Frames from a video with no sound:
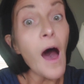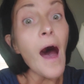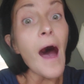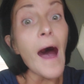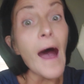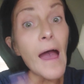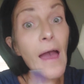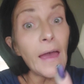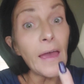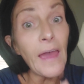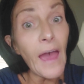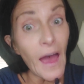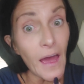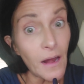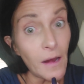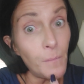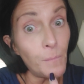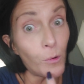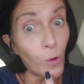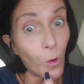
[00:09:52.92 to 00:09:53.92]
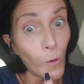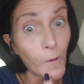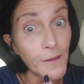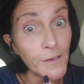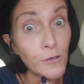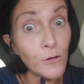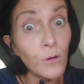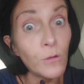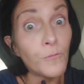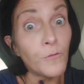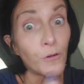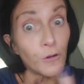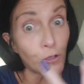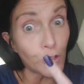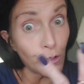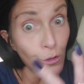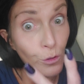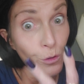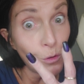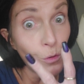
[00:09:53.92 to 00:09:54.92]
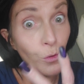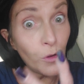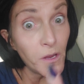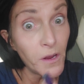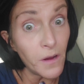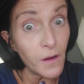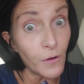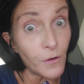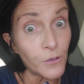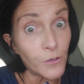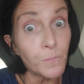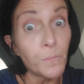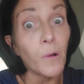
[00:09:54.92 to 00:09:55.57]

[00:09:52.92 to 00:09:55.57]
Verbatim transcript: I had a broken tooth for two years.